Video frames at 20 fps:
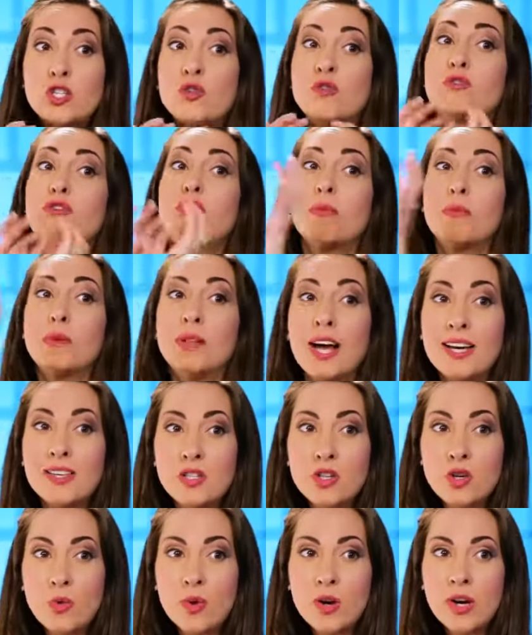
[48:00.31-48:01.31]
Do you
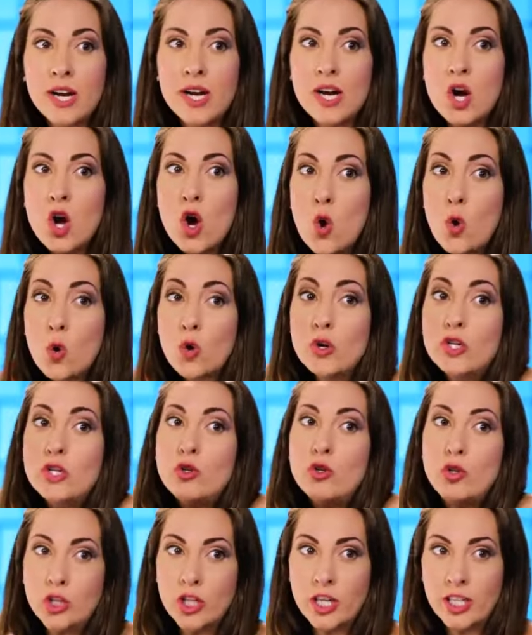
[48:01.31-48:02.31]
verbalize your worry, or
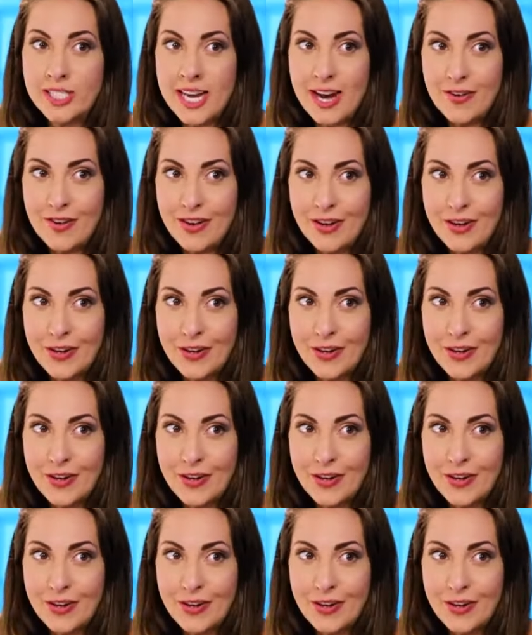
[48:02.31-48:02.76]
do you shut down